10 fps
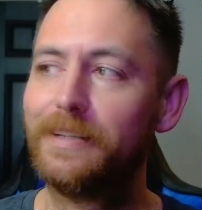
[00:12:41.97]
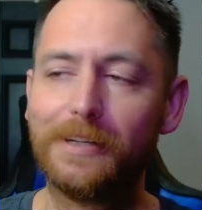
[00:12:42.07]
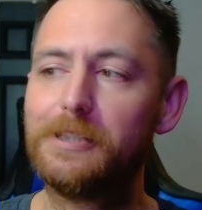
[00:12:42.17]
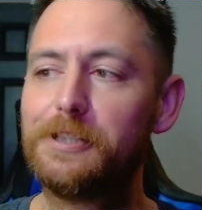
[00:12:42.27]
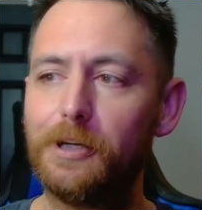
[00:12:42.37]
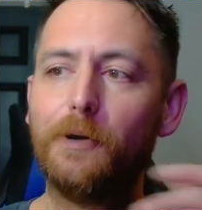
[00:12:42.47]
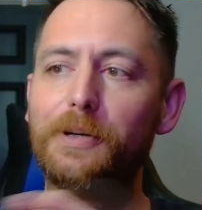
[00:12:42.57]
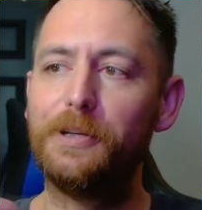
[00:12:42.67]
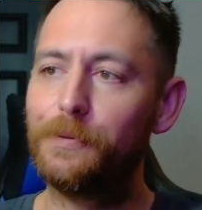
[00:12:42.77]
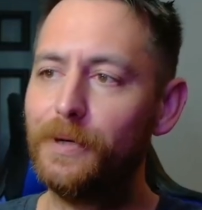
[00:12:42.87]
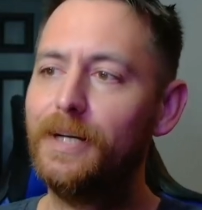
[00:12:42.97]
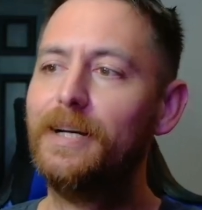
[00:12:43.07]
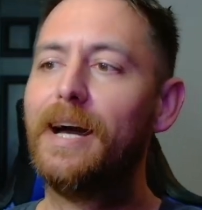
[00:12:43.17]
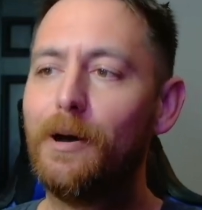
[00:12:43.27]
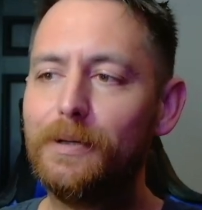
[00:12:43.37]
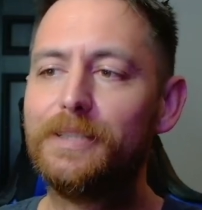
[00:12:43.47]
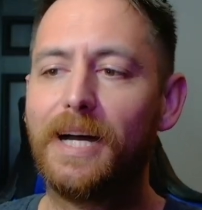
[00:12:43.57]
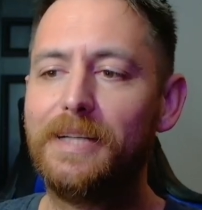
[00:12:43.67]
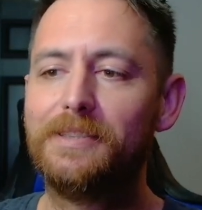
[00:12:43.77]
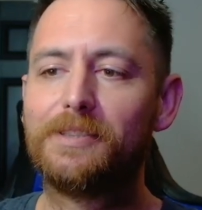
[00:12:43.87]
to show you how it
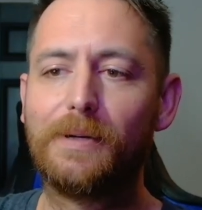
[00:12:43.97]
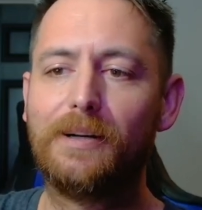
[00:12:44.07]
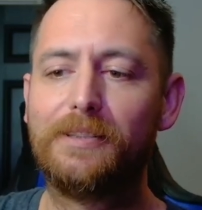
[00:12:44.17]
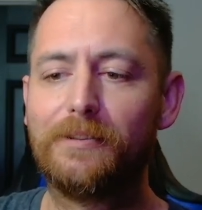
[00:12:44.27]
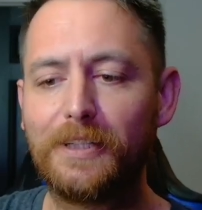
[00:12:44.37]
tightens around here.